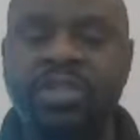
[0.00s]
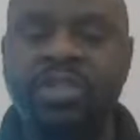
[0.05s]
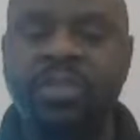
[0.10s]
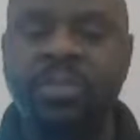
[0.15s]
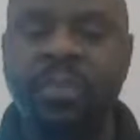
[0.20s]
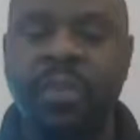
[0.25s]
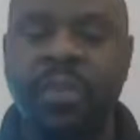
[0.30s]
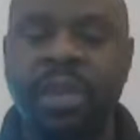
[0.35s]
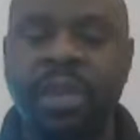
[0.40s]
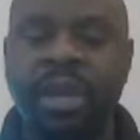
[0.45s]
to
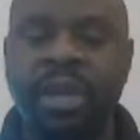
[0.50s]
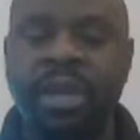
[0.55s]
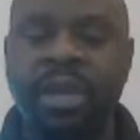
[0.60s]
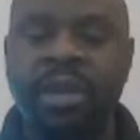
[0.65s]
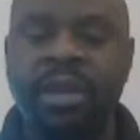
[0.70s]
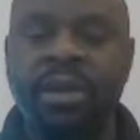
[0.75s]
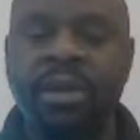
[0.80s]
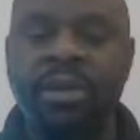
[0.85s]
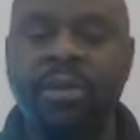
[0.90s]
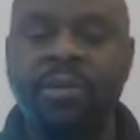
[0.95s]

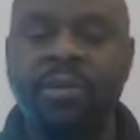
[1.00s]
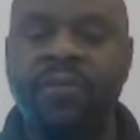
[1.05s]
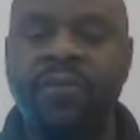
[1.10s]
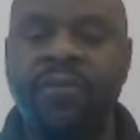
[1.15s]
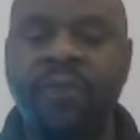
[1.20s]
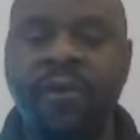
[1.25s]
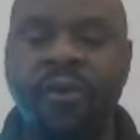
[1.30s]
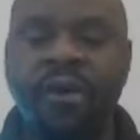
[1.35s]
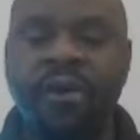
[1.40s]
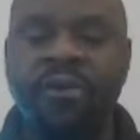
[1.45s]
spring
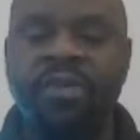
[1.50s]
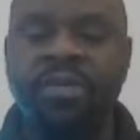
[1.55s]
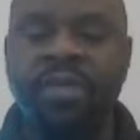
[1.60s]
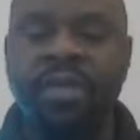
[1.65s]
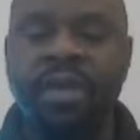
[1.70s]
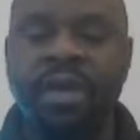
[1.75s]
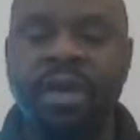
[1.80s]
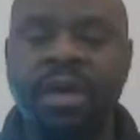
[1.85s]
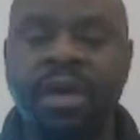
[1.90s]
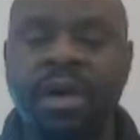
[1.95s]

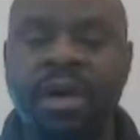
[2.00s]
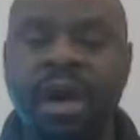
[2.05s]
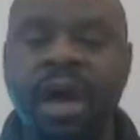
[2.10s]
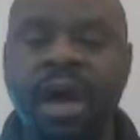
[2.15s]
forth